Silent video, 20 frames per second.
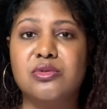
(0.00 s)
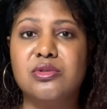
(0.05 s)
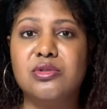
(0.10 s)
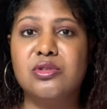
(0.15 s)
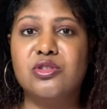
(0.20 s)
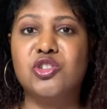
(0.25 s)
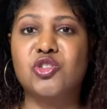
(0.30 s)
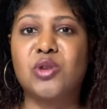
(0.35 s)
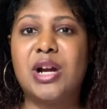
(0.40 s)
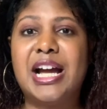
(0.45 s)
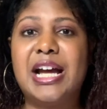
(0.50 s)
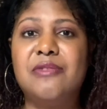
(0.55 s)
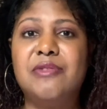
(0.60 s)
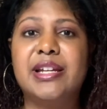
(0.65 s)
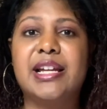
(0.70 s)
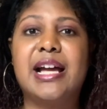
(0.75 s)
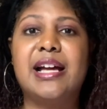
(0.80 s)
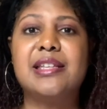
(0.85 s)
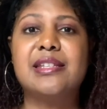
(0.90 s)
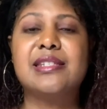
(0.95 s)
driving
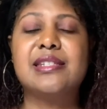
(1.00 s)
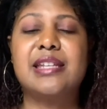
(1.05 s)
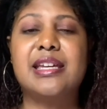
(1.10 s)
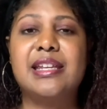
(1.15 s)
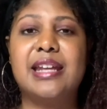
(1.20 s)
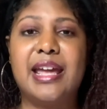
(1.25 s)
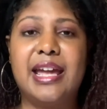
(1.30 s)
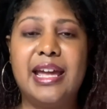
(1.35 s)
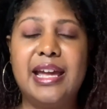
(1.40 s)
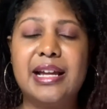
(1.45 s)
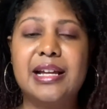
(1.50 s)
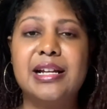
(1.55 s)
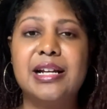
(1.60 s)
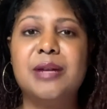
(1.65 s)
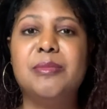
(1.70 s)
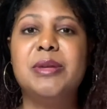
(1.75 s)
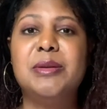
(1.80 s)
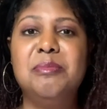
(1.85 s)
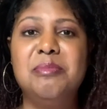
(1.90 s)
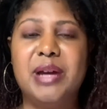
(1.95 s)
out of state and
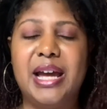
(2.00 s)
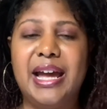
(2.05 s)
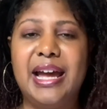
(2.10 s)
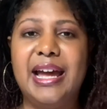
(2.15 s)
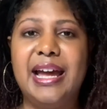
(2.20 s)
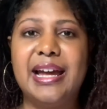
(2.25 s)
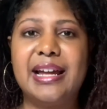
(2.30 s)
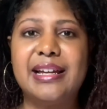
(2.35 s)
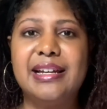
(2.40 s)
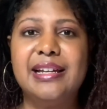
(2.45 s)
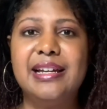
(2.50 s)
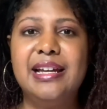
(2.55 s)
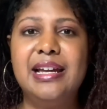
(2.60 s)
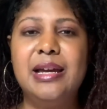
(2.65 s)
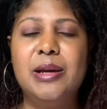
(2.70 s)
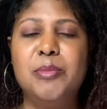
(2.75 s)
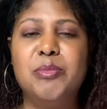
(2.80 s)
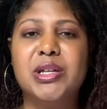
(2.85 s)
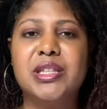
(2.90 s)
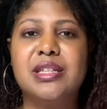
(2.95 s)
coming back,
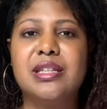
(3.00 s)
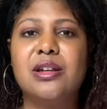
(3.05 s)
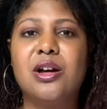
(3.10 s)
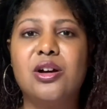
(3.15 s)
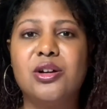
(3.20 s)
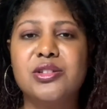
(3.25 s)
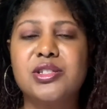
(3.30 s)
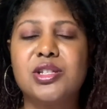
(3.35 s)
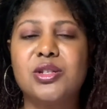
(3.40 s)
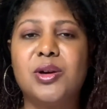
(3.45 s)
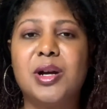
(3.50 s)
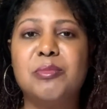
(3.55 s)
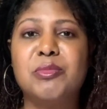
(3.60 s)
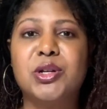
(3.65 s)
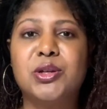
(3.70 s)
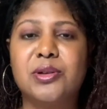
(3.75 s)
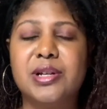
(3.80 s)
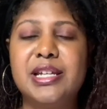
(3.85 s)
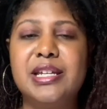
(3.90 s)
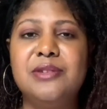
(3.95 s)
but then also I'm
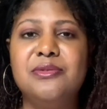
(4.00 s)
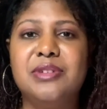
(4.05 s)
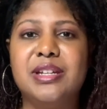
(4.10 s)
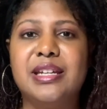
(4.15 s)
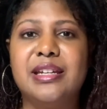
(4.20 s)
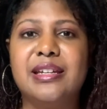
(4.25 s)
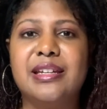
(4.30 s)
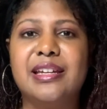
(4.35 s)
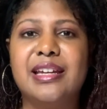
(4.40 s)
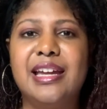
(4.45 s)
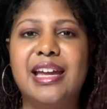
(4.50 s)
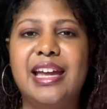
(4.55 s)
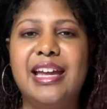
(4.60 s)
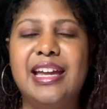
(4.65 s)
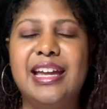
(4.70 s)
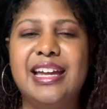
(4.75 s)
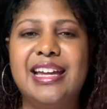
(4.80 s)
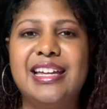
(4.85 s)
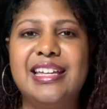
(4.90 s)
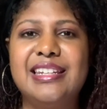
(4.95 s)
grieving.
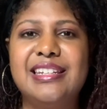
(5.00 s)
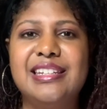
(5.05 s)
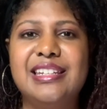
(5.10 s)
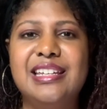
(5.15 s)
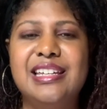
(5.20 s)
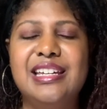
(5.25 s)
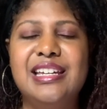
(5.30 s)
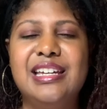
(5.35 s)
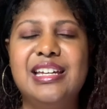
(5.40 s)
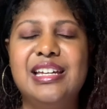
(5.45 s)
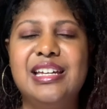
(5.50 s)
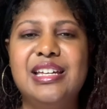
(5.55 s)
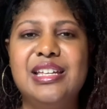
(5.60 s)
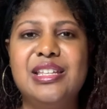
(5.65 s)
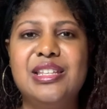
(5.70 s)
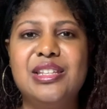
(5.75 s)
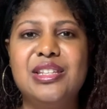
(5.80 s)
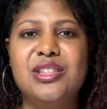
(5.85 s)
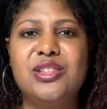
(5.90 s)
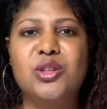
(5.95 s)
And
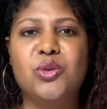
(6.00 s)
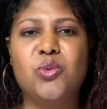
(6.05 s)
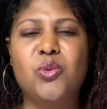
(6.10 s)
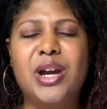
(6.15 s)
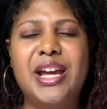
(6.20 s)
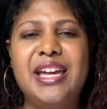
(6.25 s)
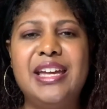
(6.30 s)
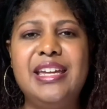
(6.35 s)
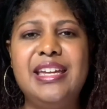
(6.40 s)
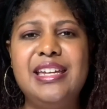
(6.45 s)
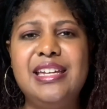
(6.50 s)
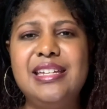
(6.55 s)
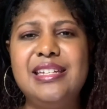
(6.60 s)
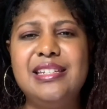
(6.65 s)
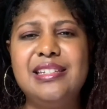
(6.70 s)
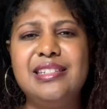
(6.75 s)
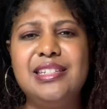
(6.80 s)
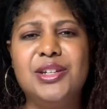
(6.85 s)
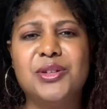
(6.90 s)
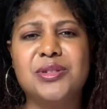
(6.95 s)
the way
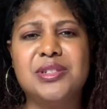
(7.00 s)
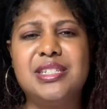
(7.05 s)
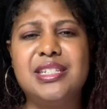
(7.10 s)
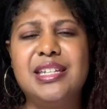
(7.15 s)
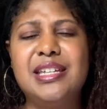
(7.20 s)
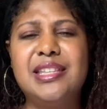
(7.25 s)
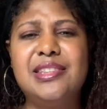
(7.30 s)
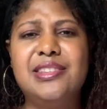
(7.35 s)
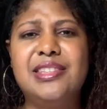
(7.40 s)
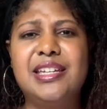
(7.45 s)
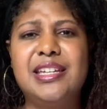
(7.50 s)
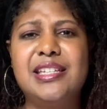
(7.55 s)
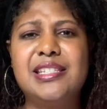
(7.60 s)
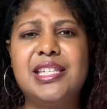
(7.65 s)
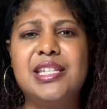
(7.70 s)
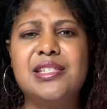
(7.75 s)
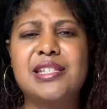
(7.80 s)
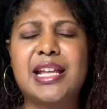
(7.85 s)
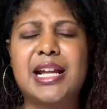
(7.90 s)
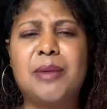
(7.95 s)
he, did things,
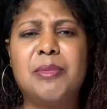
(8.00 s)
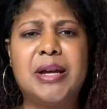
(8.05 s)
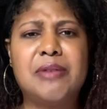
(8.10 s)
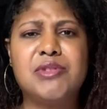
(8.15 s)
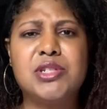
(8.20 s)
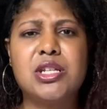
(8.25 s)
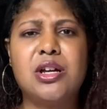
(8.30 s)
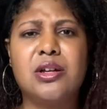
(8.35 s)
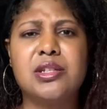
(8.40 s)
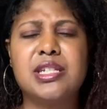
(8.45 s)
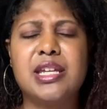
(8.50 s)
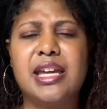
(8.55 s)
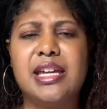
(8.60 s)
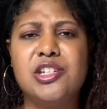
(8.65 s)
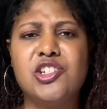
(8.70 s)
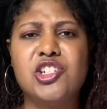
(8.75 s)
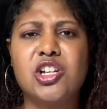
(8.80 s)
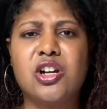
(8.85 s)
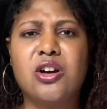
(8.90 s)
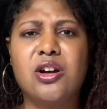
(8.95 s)
he's like, I'm gonna have to talk to
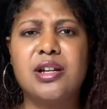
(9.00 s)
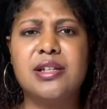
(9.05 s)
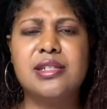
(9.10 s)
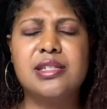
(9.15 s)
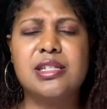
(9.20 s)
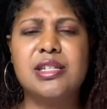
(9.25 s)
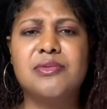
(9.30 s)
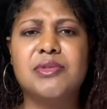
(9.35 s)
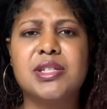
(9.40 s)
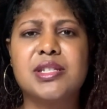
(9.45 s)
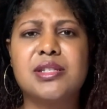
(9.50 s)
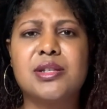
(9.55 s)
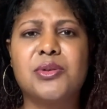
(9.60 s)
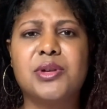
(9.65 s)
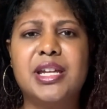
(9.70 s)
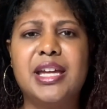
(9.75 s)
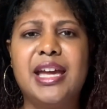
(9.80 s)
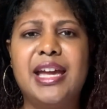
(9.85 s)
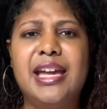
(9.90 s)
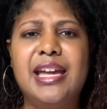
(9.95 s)
HR and see if this is
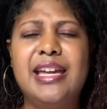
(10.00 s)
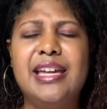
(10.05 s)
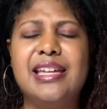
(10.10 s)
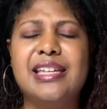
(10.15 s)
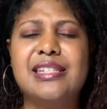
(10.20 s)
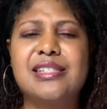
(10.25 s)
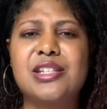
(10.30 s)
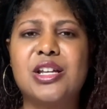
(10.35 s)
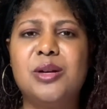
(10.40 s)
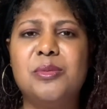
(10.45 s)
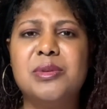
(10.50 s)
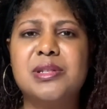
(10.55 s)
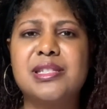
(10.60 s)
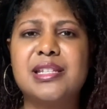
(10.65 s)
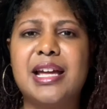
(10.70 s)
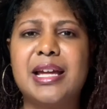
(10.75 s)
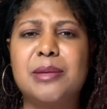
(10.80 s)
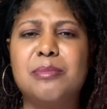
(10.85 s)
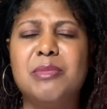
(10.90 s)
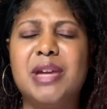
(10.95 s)
okay. It's almost
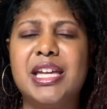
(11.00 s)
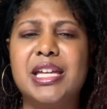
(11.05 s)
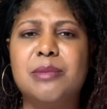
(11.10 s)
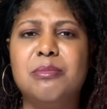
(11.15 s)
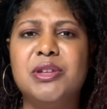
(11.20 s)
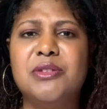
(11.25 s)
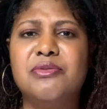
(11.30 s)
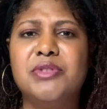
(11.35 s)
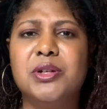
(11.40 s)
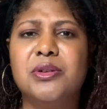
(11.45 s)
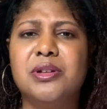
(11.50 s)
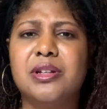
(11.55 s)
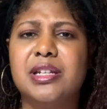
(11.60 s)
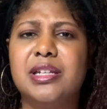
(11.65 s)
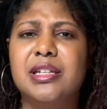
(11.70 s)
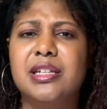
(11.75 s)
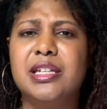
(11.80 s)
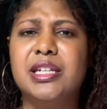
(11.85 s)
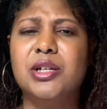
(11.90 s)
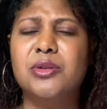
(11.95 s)
like making me feel
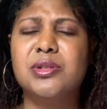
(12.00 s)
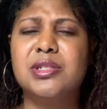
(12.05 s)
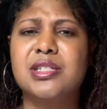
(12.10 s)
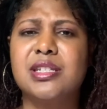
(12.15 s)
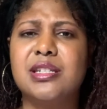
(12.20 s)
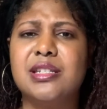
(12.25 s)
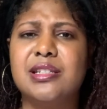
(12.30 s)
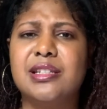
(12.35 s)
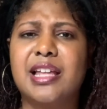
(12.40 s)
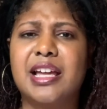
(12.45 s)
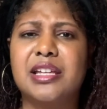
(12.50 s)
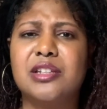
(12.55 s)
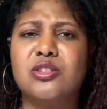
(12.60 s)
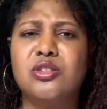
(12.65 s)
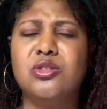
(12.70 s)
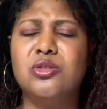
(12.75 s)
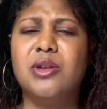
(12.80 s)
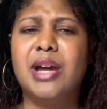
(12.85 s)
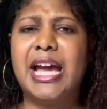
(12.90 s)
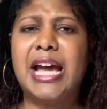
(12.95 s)
guilty. Like, do
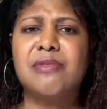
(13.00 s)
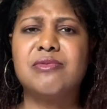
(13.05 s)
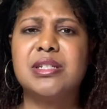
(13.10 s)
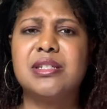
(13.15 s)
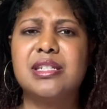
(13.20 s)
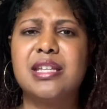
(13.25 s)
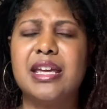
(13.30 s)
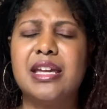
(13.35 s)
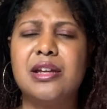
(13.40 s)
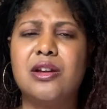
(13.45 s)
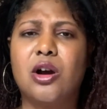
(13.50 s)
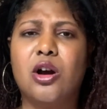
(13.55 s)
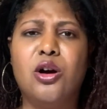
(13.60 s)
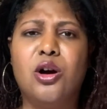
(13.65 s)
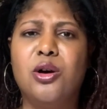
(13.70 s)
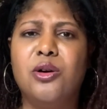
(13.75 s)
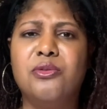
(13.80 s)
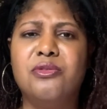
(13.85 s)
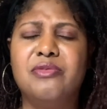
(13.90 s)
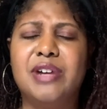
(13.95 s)
you have to take
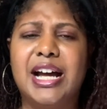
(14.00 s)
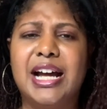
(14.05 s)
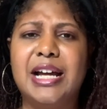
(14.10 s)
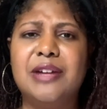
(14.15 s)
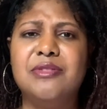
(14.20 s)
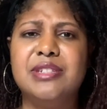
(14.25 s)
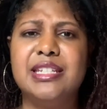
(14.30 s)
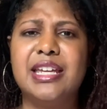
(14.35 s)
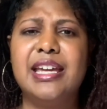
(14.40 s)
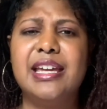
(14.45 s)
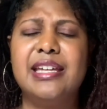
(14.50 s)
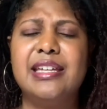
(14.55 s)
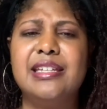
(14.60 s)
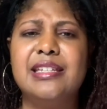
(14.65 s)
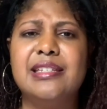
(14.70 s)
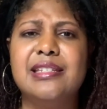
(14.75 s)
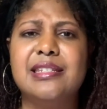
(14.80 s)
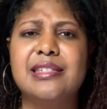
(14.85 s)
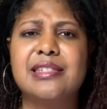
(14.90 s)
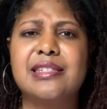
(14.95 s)
all 5
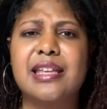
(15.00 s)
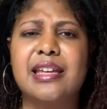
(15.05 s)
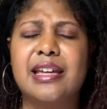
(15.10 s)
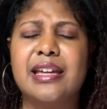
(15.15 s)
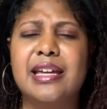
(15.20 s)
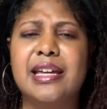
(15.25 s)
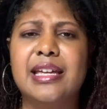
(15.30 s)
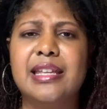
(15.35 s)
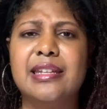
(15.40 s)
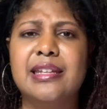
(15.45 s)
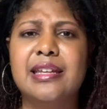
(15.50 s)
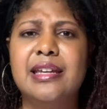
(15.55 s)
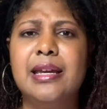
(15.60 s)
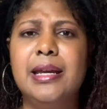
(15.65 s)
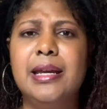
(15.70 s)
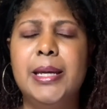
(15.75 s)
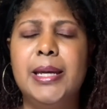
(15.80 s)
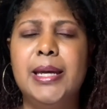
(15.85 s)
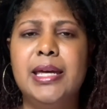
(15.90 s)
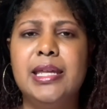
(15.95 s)
days? And
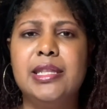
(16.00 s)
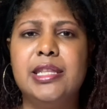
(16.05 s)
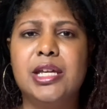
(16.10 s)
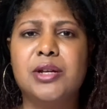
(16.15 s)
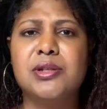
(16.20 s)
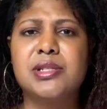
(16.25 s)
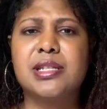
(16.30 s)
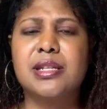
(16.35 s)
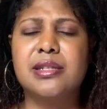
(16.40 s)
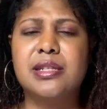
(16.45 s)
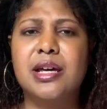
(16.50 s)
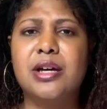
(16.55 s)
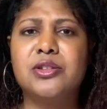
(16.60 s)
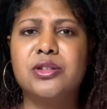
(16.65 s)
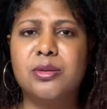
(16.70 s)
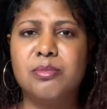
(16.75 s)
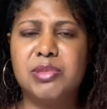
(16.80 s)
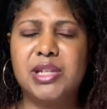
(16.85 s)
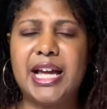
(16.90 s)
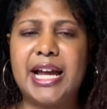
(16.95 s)
there's
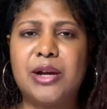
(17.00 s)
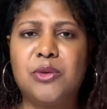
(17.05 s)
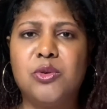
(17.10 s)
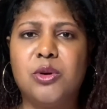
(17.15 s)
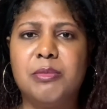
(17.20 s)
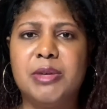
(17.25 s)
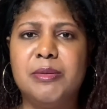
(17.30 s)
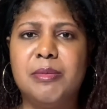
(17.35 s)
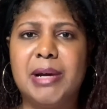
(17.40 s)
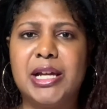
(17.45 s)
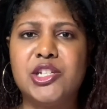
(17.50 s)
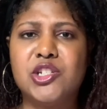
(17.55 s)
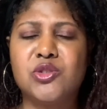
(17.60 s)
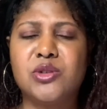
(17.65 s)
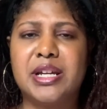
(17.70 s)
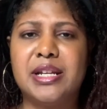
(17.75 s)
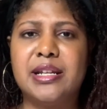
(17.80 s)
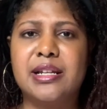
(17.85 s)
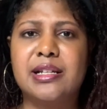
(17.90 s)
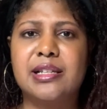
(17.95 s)
another Black woman in my
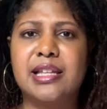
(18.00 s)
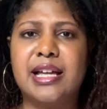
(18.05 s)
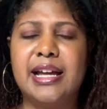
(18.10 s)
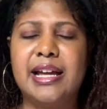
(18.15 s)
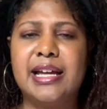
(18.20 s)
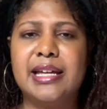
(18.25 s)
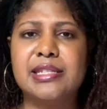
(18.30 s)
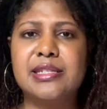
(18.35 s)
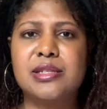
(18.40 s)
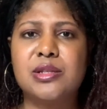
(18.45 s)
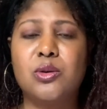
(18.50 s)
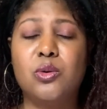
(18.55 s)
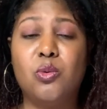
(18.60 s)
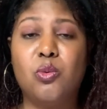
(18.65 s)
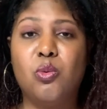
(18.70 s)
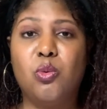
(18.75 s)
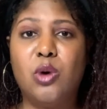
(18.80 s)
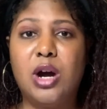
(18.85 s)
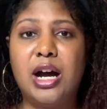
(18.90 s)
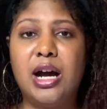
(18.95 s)
training class.
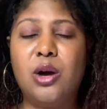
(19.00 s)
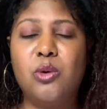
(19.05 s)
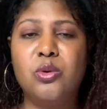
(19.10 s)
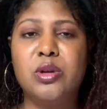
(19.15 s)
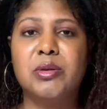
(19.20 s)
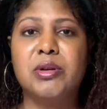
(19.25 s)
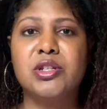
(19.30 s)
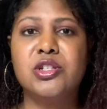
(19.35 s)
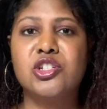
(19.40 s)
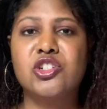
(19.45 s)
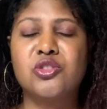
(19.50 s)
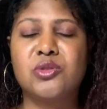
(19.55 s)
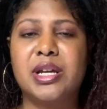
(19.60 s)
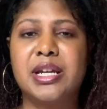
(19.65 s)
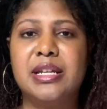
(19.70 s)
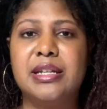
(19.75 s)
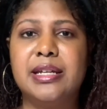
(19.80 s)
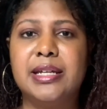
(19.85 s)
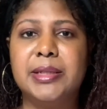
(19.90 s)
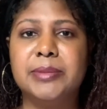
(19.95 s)
While we were in
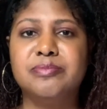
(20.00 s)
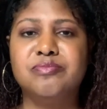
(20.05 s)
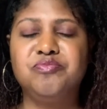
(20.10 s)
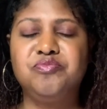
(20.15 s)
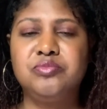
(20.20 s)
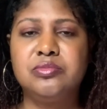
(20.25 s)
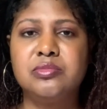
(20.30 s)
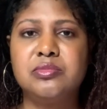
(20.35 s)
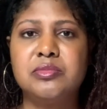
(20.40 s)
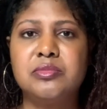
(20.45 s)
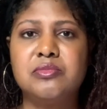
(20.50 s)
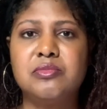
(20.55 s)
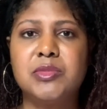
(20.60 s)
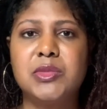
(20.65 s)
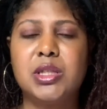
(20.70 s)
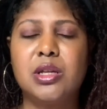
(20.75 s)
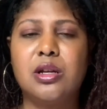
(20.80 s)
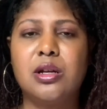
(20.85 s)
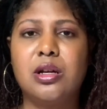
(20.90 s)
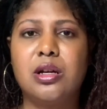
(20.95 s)
training,
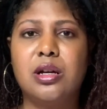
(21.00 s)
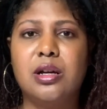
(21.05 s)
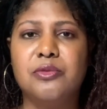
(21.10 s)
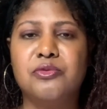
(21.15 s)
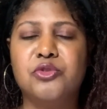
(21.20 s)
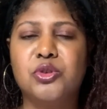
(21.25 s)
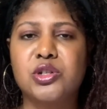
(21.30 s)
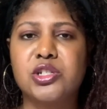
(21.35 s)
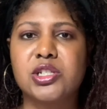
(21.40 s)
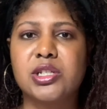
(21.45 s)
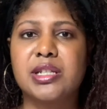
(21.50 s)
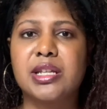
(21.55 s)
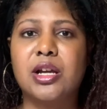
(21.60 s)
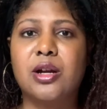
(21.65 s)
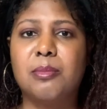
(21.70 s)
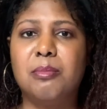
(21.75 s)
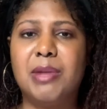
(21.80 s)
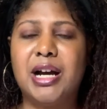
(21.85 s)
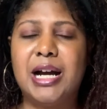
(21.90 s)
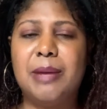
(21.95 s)
unfortunately, her
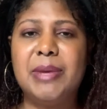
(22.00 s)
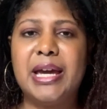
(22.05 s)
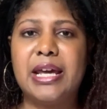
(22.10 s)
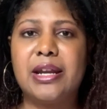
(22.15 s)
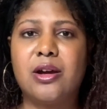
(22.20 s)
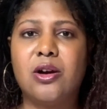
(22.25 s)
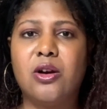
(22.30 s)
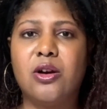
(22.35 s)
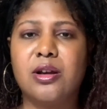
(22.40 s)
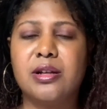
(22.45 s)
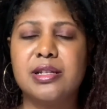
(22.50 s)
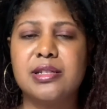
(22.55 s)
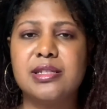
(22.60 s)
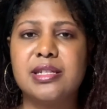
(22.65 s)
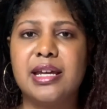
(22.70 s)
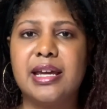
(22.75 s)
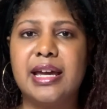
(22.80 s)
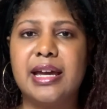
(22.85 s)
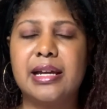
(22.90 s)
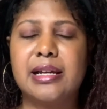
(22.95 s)
mom had a heart
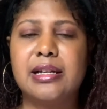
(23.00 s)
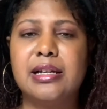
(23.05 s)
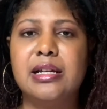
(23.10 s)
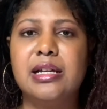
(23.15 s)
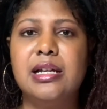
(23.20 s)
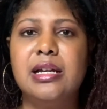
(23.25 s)
attack.